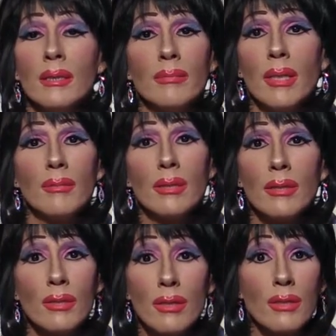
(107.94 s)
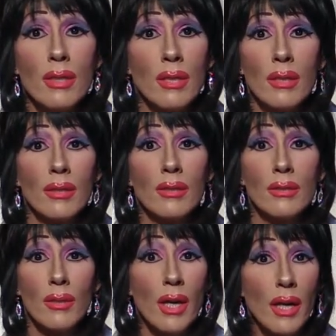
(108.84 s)
Sometimes it's just
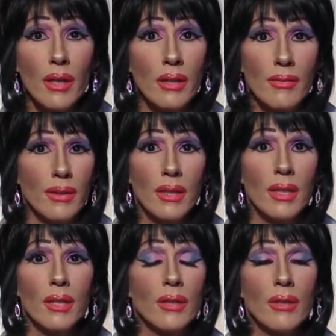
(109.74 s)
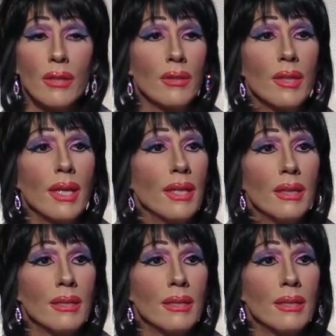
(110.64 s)
so hard. You feel like you're going crazy.